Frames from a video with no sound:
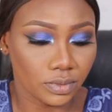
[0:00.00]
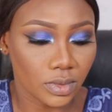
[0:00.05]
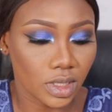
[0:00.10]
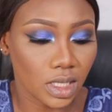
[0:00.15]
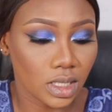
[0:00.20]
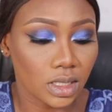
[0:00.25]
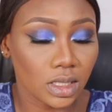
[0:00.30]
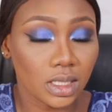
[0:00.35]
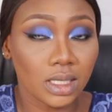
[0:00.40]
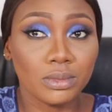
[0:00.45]

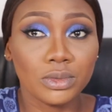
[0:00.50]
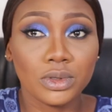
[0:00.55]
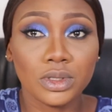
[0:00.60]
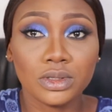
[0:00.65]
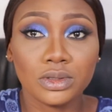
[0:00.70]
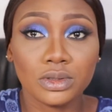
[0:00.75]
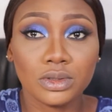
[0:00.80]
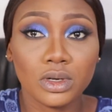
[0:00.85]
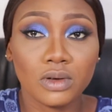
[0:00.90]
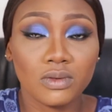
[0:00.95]
and then I'm
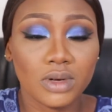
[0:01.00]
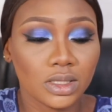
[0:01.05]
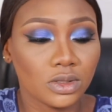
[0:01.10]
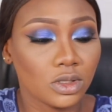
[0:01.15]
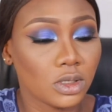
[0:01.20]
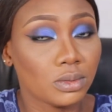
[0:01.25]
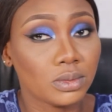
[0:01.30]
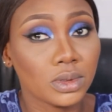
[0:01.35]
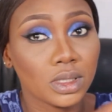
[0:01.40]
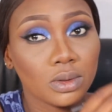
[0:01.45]
going to go over
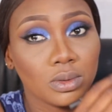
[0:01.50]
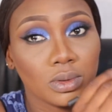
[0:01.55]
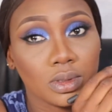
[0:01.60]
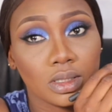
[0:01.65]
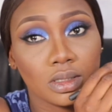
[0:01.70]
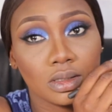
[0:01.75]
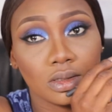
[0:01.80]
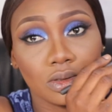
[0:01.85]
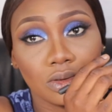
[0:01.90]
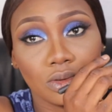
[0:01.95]
top now
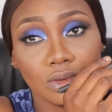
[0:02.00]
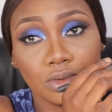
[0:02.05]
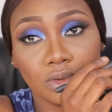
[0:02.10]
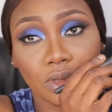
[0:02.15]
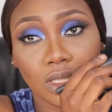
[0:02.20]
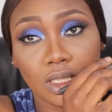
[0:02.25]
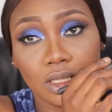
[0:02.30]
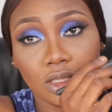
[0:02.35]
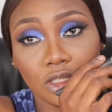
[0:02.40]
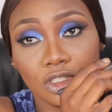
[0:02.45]
with this
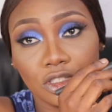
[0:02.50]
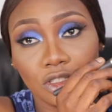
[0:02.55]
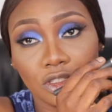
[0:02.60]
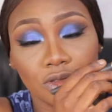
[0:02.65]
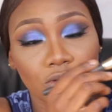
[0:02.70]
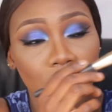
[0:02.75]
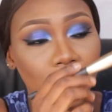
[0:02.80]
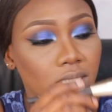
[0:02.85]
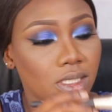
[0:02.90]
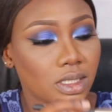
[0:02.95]
red
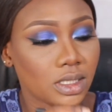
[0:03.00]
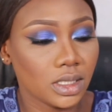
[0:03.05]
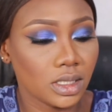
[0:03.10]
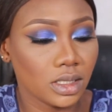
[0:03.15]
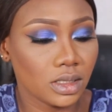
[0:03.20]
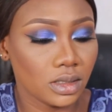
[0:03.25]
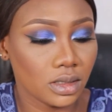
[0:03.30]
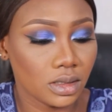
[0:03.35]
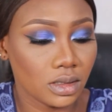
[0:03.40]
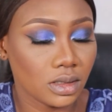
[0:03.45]
shade right
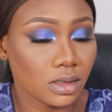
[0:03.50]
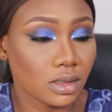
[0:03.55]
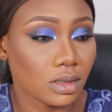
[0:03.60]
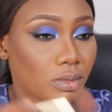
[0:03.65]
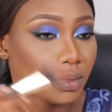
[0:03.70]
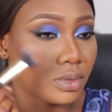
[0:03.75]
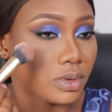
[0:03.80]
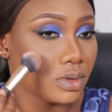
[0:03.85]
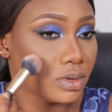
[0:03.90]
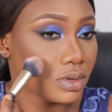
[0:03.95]
here, the
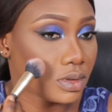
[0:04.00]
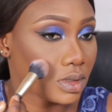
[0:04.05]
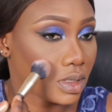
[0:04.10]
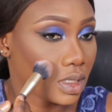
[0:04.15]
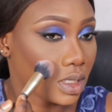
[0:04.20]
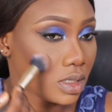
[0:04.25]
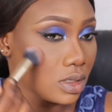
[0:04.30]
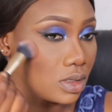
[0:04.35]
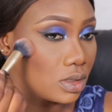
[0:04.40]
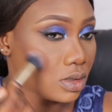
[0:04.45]

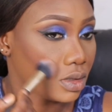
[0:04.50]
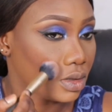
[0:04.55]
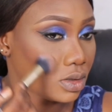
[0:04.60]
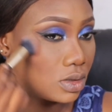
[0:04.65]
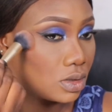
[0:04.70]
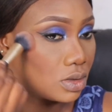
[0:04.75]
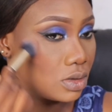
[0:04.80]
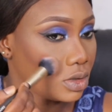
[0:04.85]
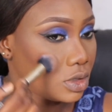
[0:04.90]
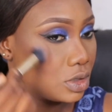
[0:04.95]
bronzer
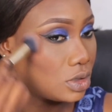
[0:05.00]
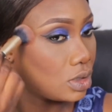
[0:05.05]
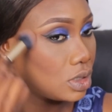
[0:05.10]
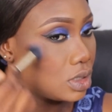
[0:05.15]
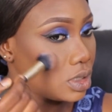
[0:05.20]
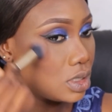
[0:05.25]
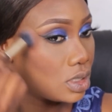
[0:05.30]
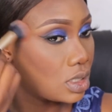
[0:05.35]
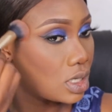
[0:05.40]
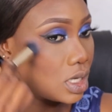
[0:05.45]

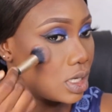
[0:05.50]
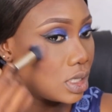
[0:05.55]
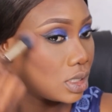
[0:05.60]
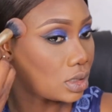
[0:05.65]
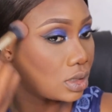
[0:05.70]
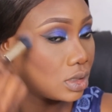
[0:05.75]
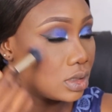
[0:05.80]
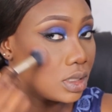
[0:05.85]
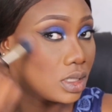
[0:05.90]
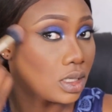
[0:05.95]
shade,
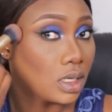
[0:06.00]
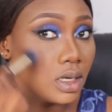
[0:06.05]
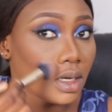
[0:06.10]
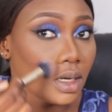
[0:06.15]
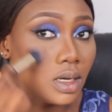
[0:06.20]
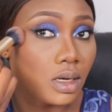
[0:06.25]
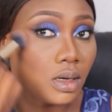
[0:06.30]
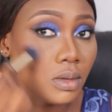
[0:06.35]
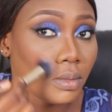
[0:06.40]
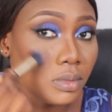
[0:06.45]
and
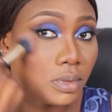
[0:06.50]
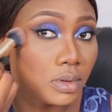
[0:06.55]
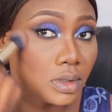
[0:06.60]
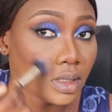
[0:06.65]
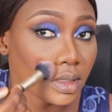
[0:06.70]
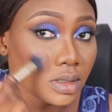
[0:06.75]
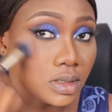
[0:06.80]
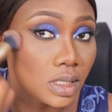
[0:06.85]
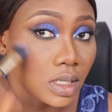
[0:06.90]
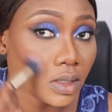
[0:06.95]

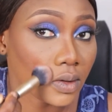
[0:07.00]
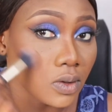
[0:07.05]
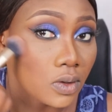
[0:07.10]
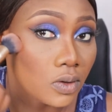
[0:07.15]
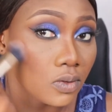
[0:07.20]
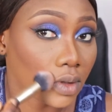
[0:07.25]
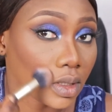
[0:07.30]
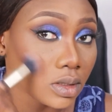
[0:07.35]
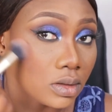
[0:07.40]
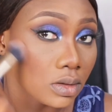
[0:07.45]
place that
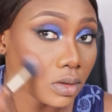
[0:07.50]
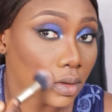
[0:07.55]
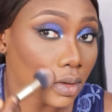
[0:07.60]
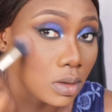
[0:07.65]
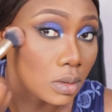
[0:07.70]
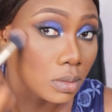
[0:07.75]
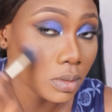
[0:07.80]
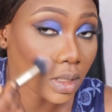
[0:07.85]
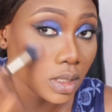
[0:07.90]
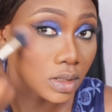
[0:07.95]
over
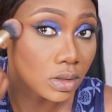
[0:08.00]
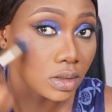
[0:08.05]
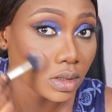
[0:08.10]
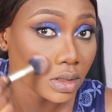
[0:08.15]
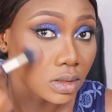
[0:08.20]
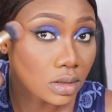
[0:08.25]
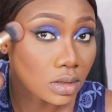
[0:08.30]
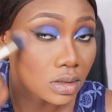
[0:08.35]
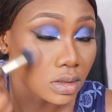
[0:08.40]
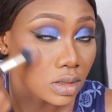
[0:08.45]
top, and you
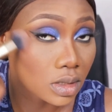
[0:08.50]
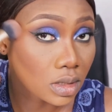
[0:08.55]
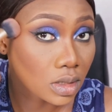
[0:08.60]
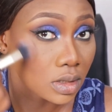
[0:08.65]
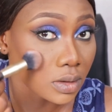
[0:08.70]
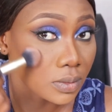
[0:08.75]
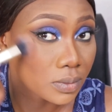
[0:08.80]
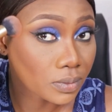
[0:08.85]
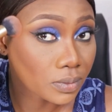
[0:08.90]
can see